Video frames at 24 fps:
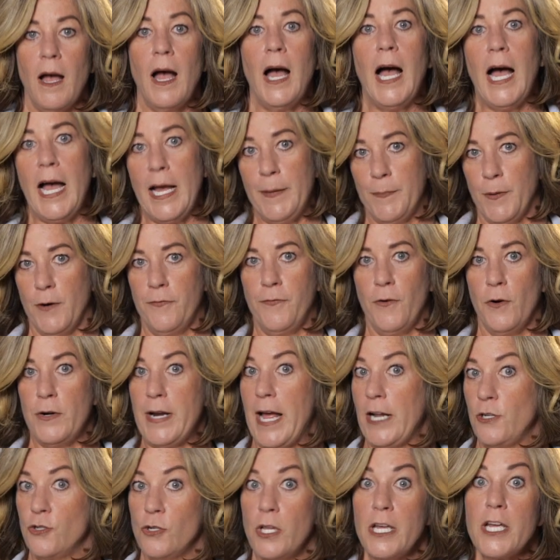I prefer
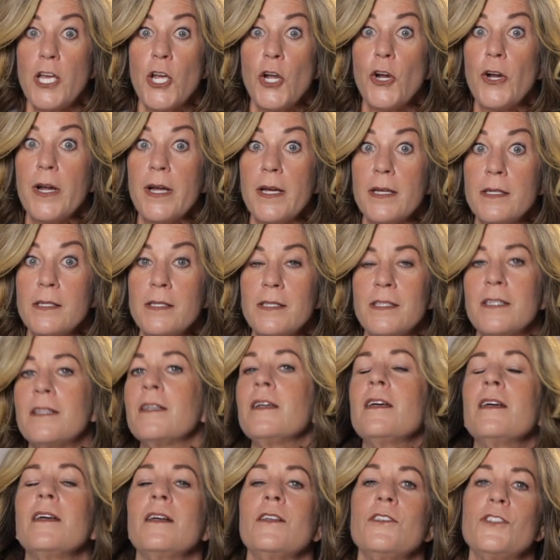naturally curious.
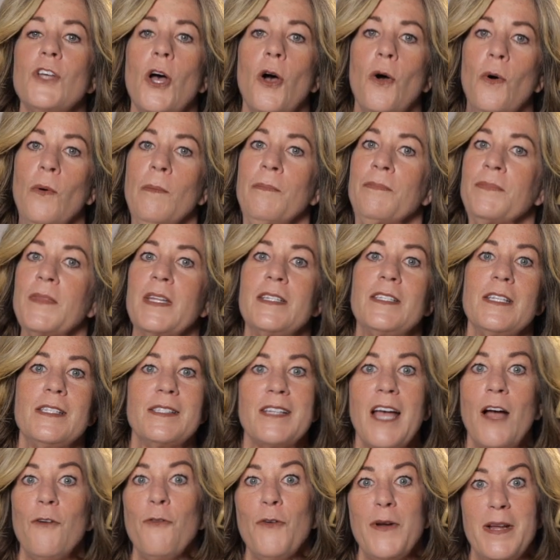So
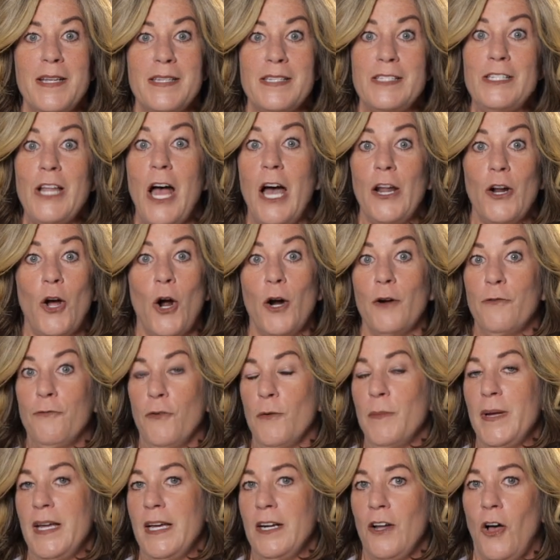discovery is not hard
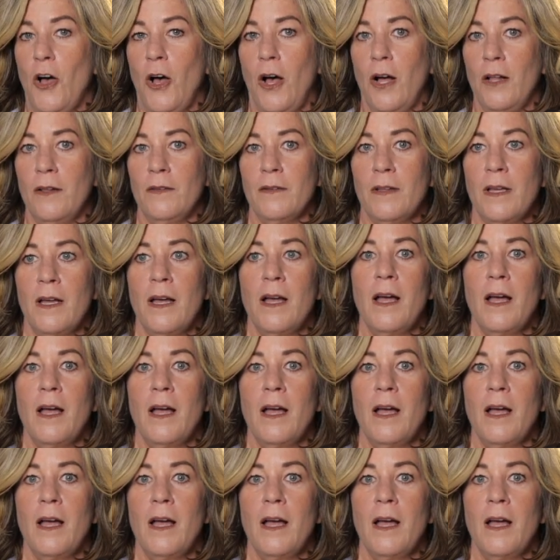for me at all.